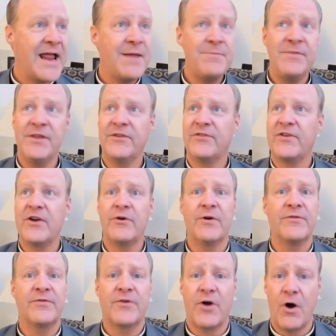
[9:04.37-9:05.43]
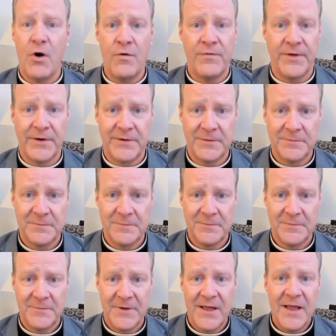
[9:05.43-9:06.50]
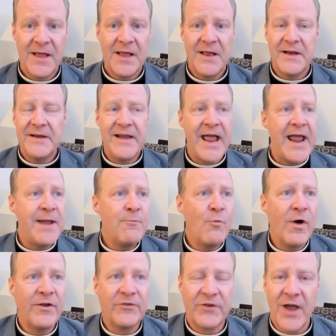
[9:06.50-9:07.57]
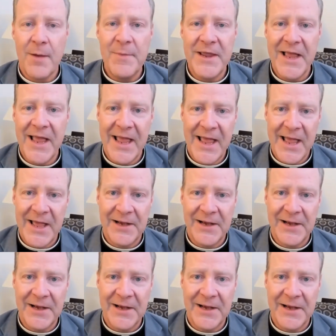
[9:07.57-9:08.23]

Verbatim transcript: this year of COVID, name what's coming ahead,